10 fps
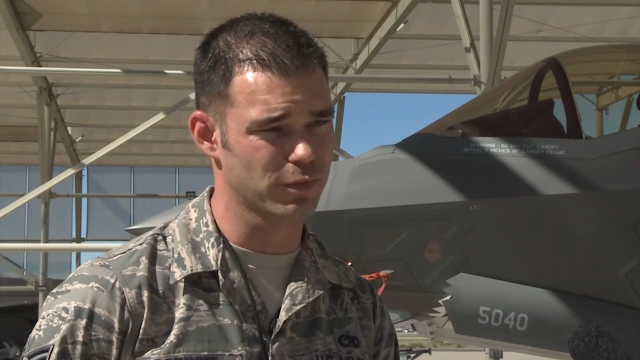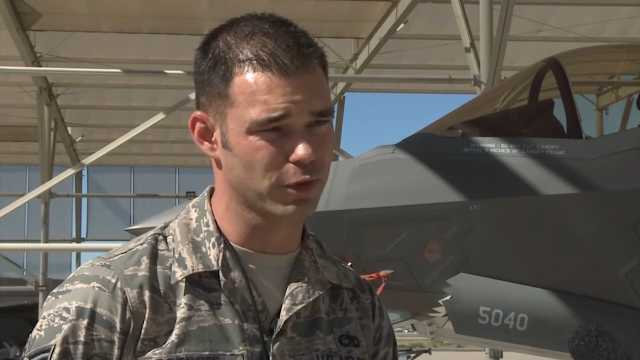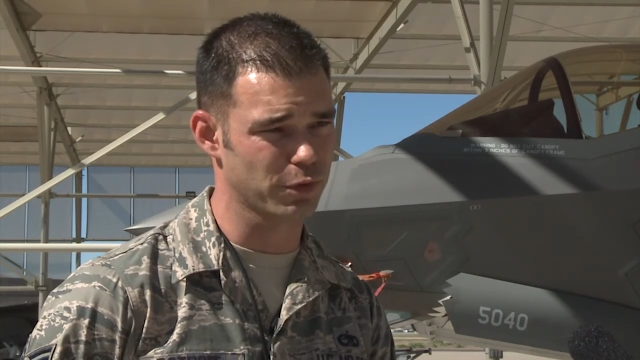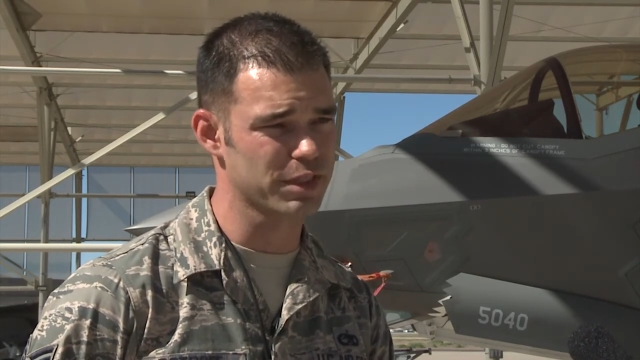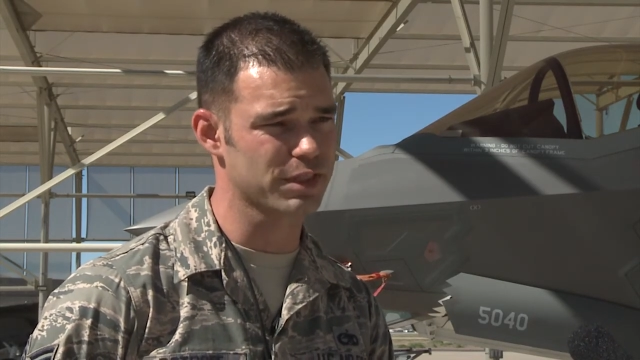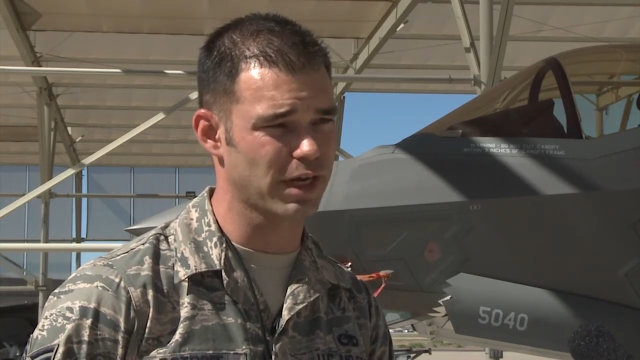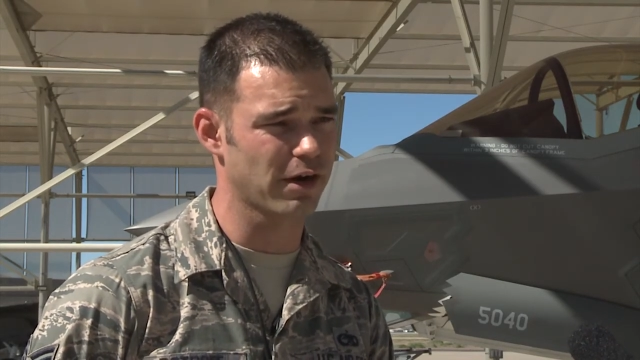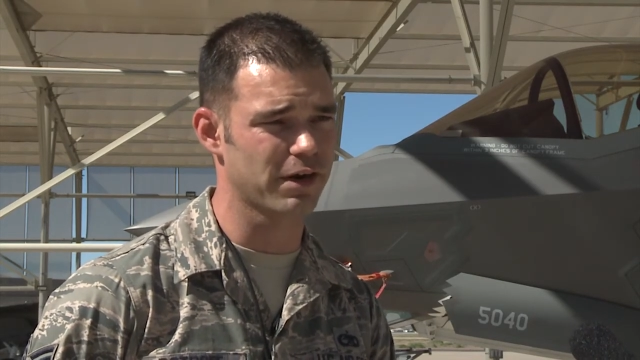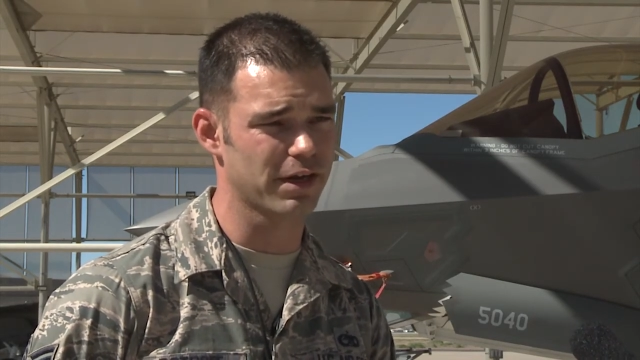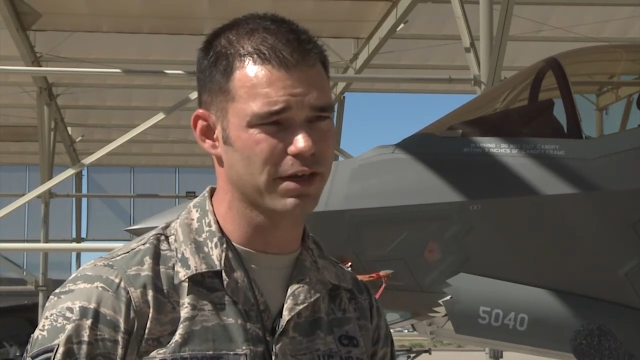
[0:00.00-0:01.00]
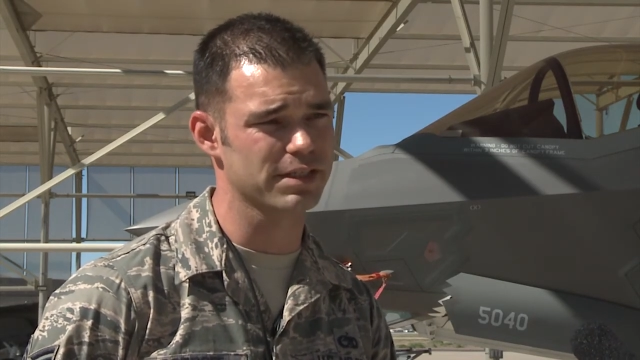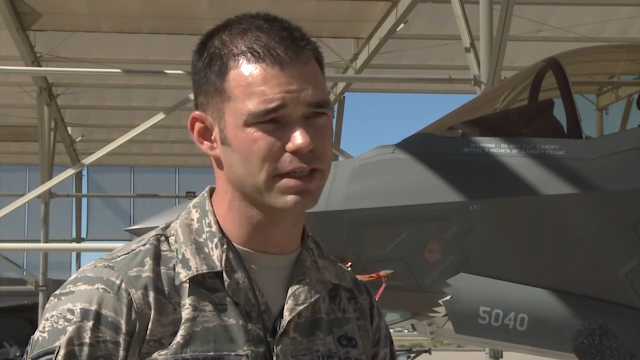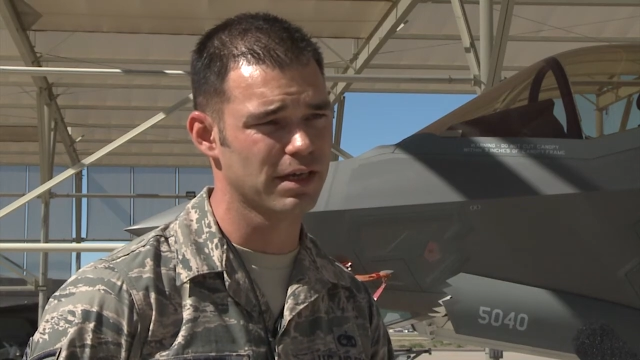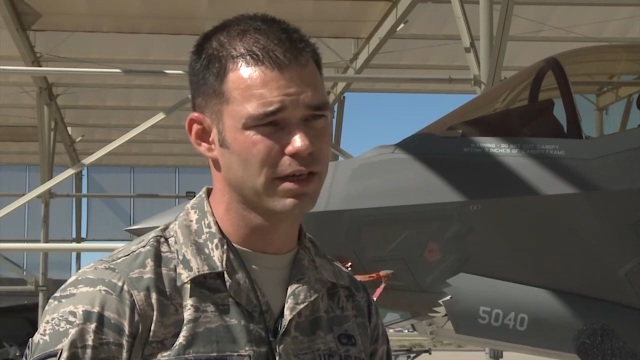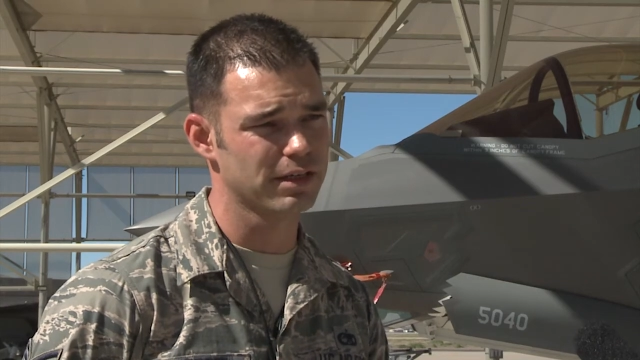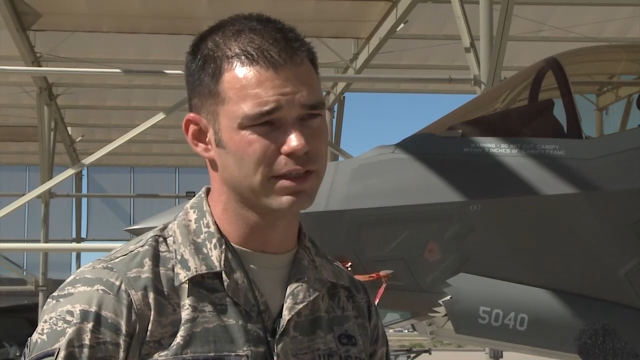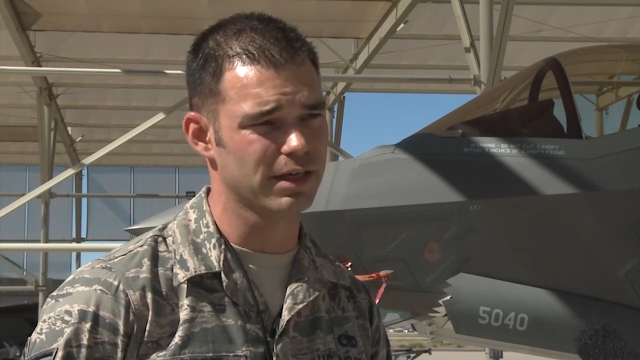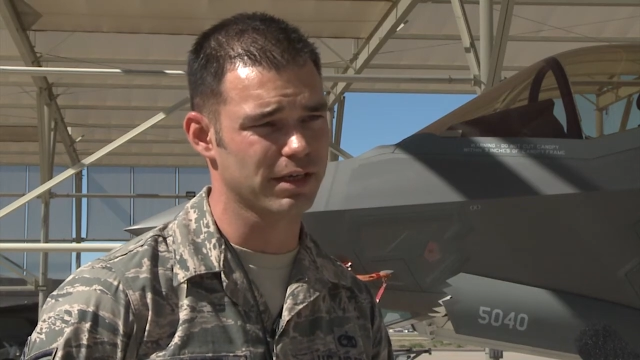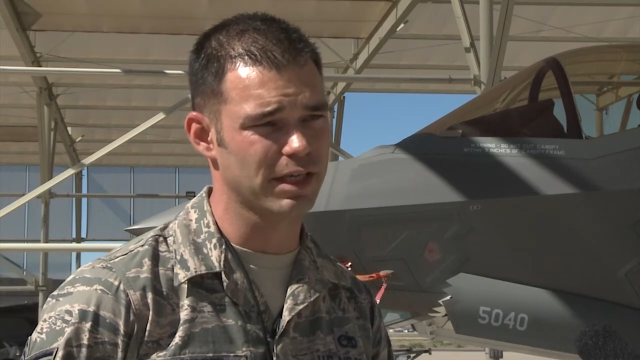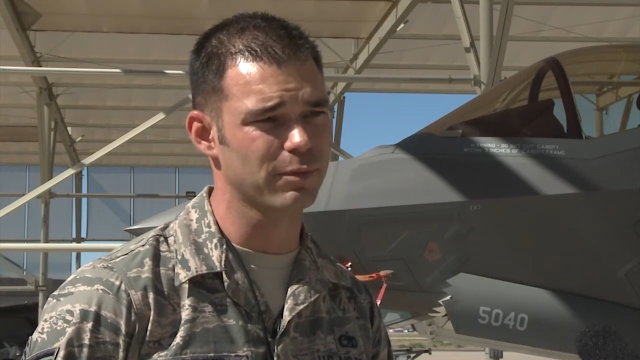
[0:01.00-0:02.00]
grease areas
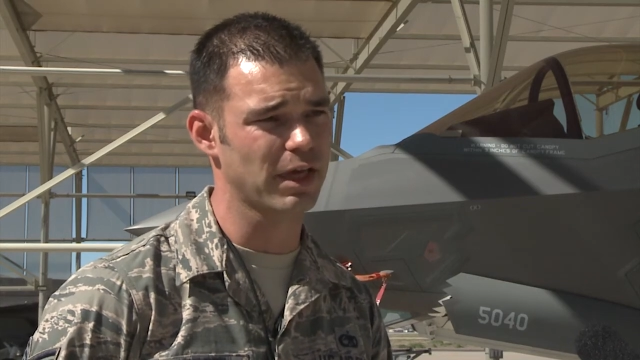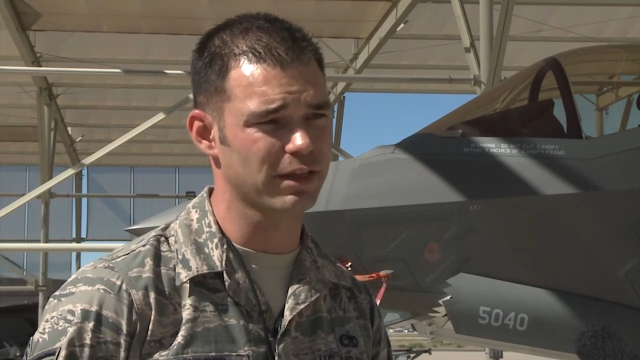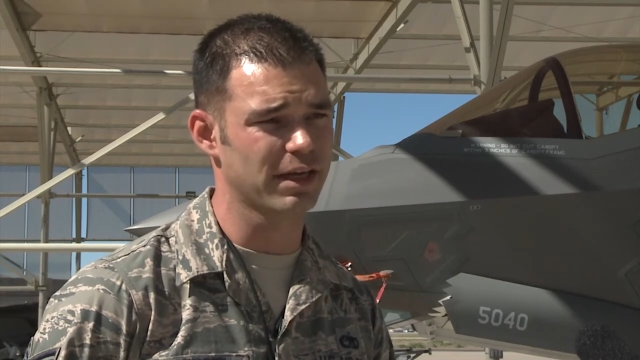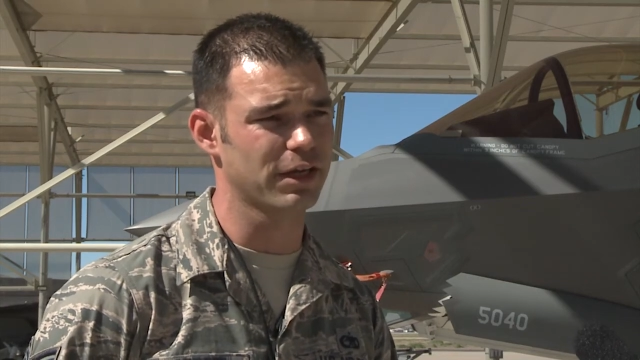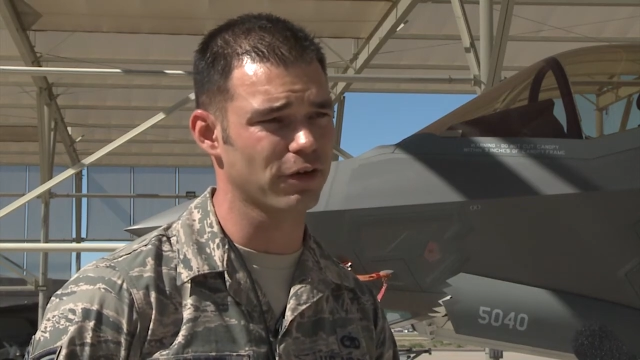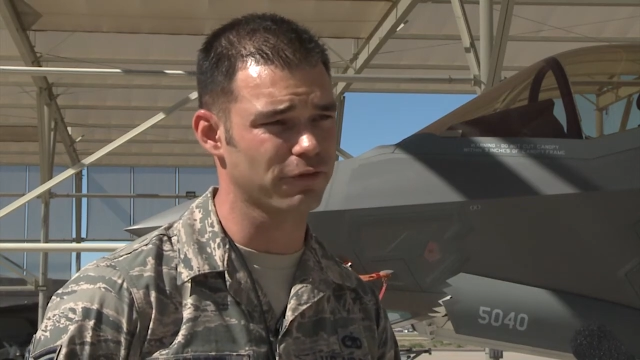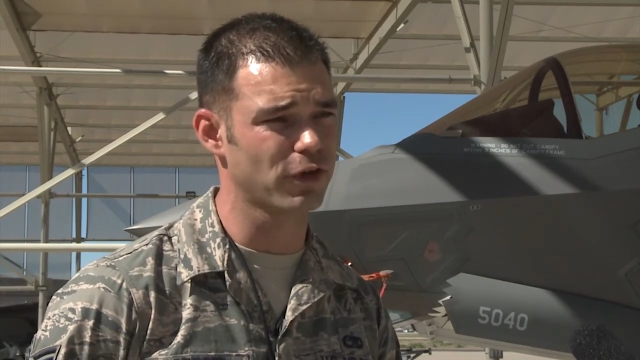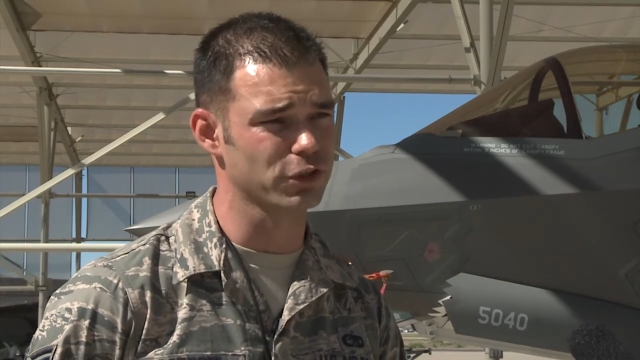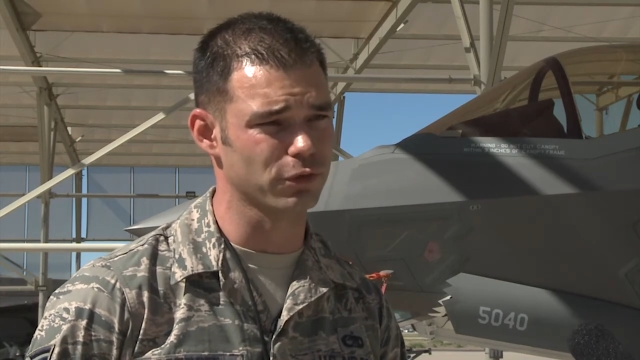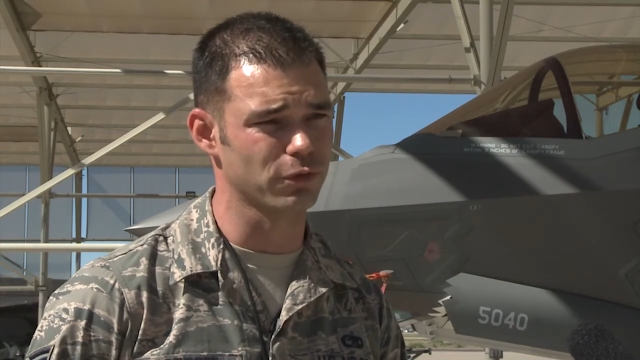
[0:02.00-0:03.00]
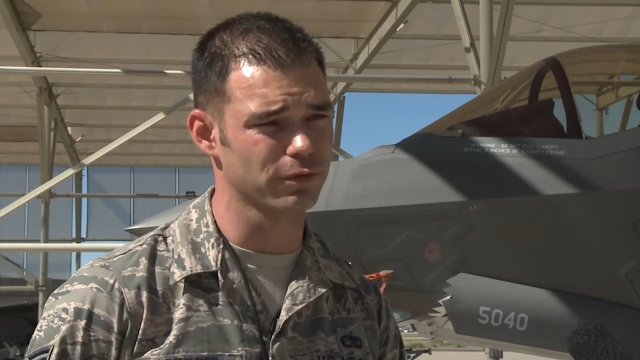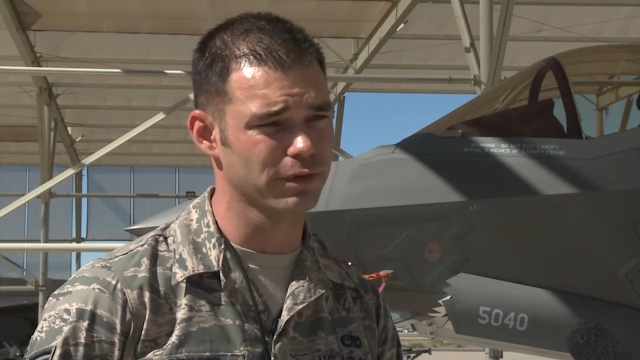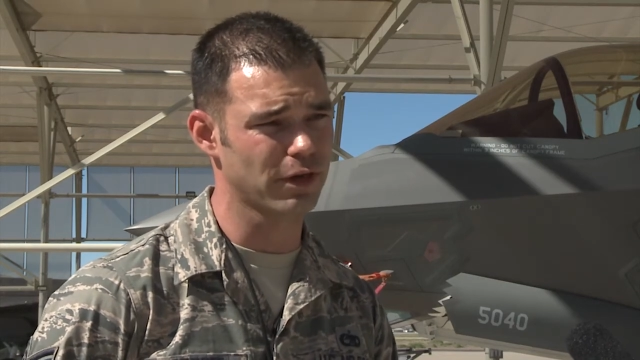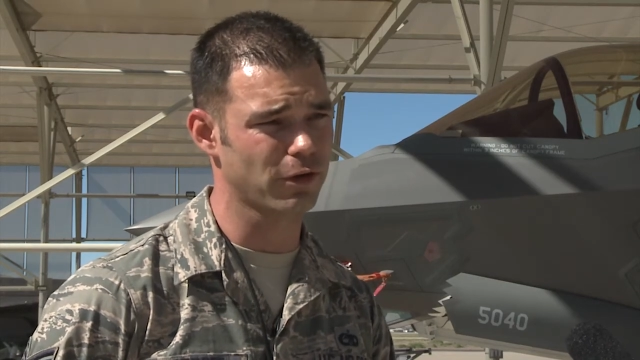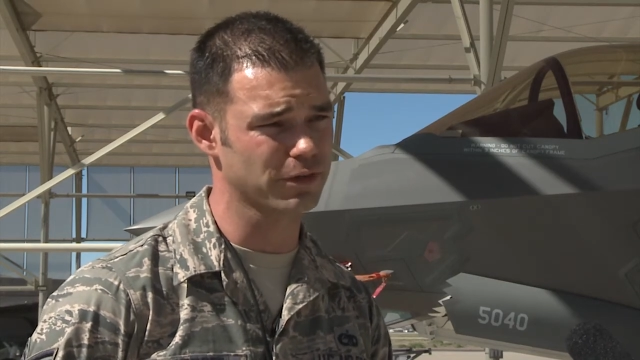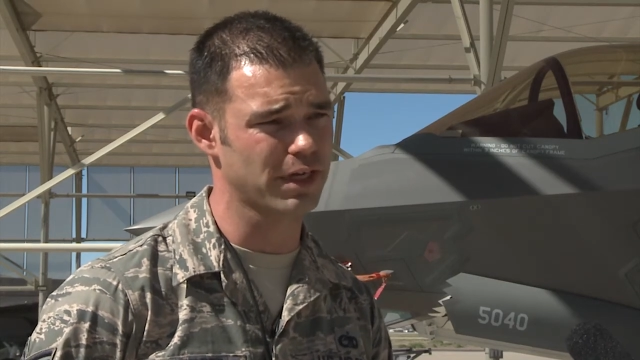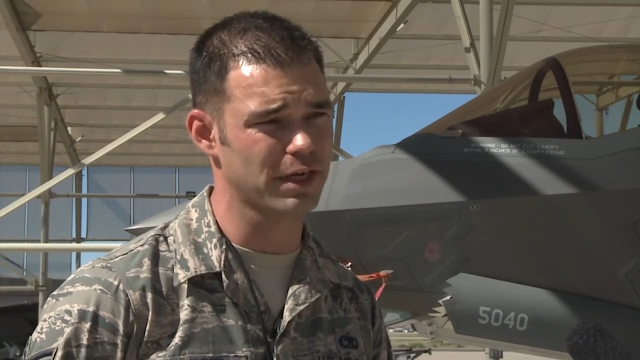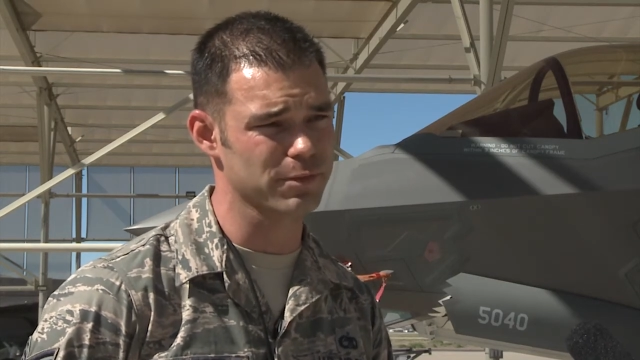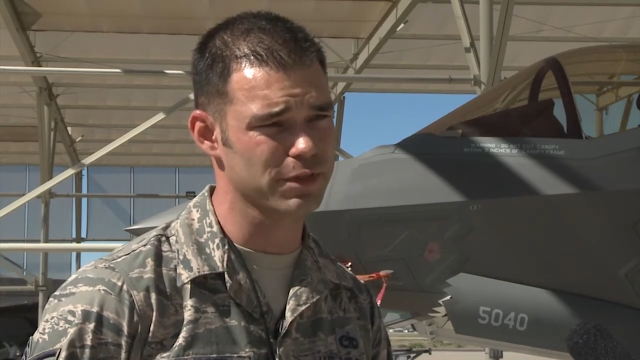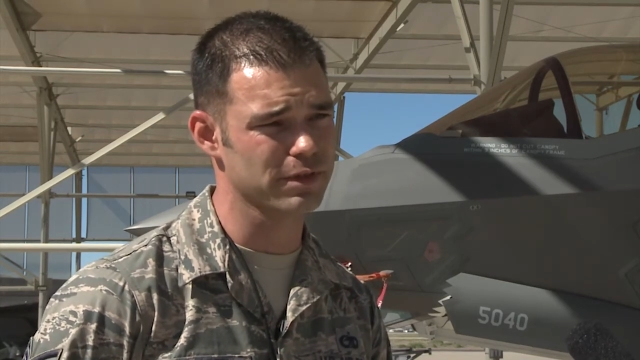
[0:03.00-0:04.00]
to keep that landing gear functional at all
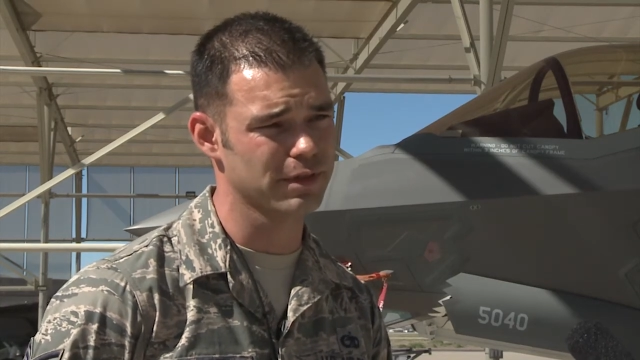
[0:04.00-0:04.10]
times.